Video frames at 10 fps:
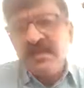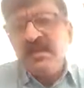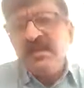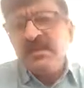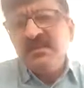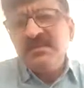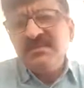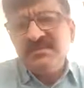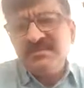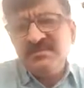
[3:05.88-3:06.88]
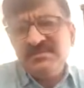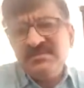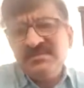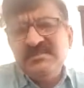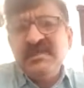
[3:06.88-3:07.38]
a
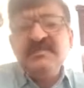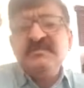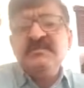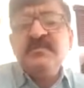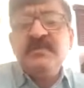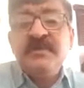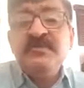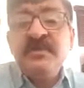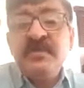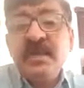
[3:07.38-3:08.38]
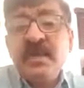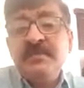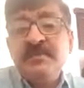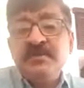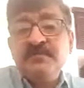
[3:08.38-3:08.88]
change in the living
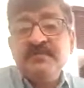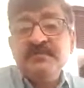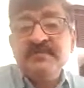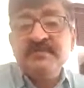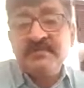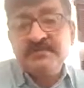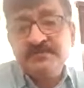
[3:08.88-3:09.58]
habit of the person.